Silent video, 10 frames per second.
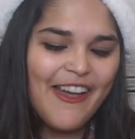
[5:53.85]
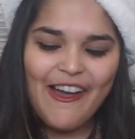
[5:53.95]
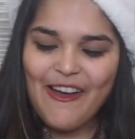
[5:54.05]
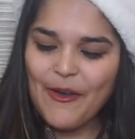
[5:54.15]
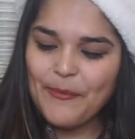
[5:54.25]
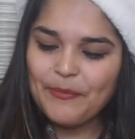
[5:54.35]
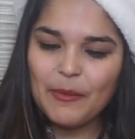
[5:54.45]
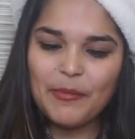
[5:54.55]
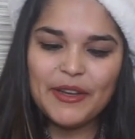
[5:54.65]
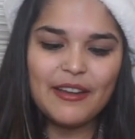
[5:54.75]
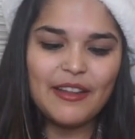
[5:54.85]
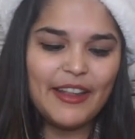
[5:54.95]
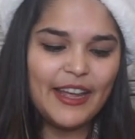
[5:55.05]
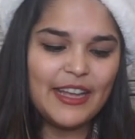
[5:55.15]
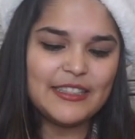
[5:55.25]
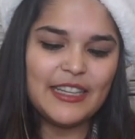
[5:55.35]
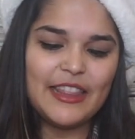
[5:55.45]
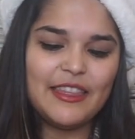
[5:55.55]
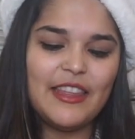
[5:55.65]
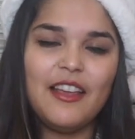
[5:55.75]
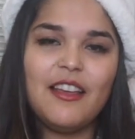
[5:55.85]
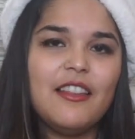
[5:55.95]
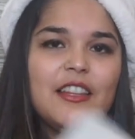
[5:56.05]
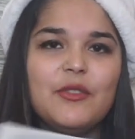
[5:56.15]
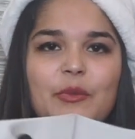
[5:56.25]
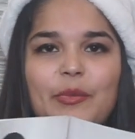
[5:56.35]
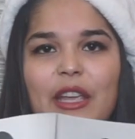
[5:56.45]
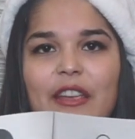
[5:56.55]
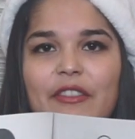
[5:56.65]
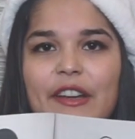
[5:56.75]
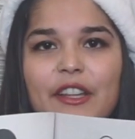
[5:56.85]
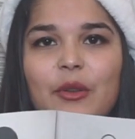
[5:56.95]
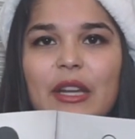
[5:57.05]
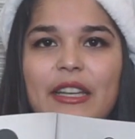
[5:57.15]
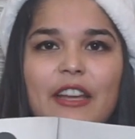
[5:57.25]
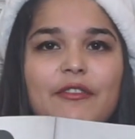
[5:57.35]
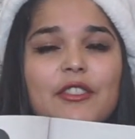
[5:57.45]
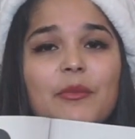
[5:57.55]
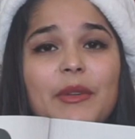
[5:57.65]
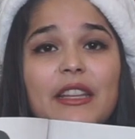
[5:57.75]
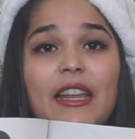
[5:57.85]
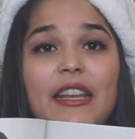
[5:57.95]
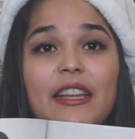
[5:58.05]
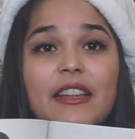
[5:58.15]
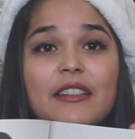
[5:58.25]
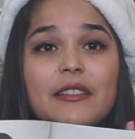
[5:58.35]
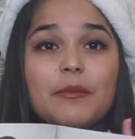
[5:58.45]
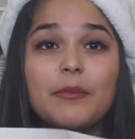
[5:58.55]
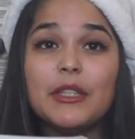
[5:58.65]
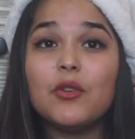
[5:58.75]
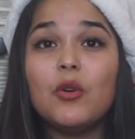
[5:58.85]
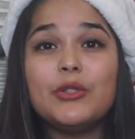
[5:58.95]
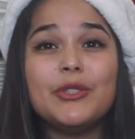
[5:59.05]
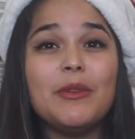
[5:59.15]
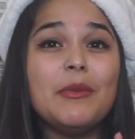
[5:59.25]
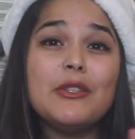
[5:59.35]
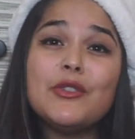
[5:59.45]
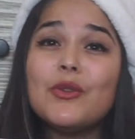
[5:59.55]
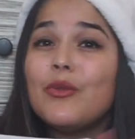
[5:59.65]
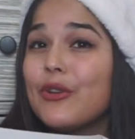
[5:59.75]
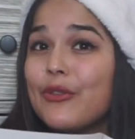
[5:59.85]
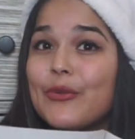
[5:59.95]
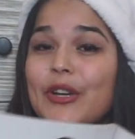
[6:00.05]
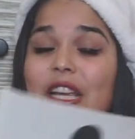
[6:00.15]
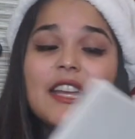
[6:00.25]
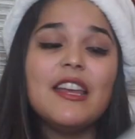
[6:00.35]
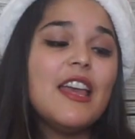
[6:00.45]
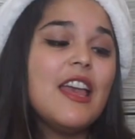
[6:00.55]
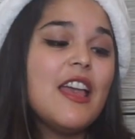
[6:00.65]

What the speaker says: But like I said, I think this would be a very cute idea for somebody that is much older, maybe 2 or 3.